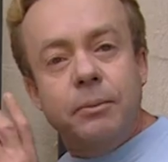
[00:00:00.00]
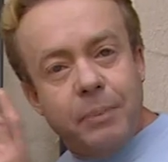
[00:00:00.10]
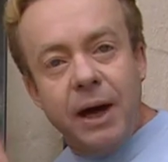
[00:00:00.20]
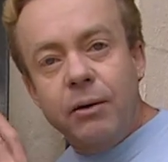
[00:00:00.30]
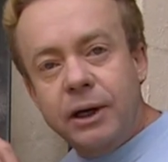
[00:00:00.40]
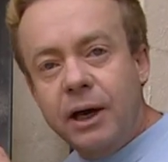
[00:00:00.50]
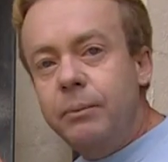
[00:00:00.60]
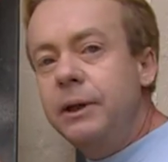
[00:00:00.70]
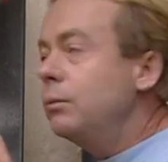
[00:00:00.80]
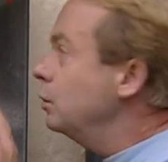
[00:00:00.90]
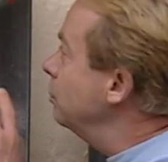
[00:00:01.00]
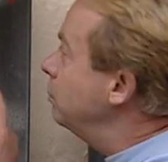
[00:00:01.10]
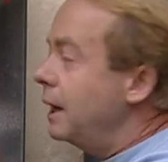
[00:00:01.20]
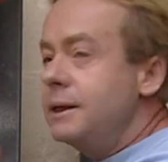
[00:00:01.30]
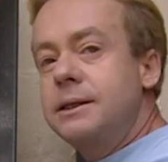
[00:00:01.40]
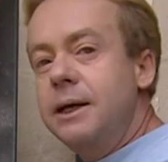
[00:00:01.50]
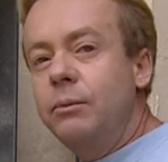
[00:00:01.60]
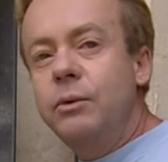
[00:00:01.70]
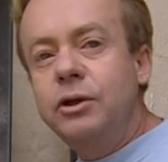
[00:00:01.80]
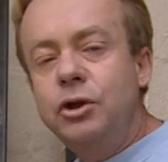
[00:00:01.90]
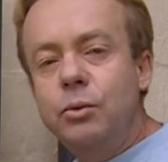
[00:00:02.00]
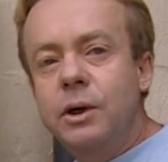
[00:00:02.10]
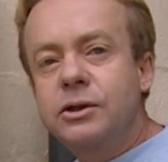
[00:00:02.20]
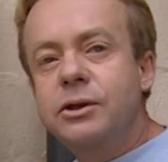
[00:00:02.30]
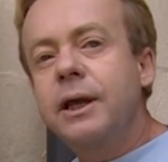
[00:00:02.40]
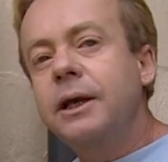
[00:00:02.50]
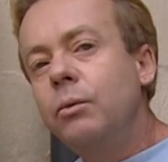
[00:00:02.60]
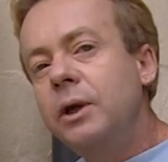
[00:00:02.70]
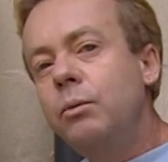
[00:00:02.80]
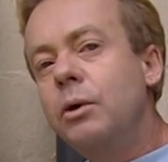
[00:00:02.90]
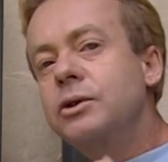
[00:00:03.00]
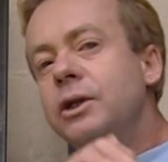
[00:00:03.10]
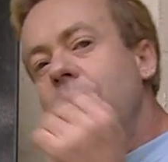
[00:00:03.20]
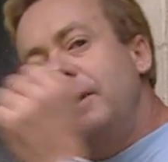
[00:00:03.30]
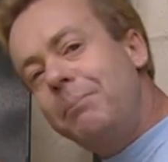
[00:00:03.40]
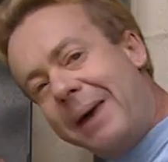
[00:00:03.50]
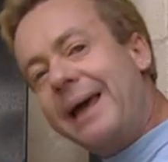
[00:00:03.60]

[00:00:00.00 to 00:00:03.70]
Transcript: the power company will replace that with a new one so they can read what's going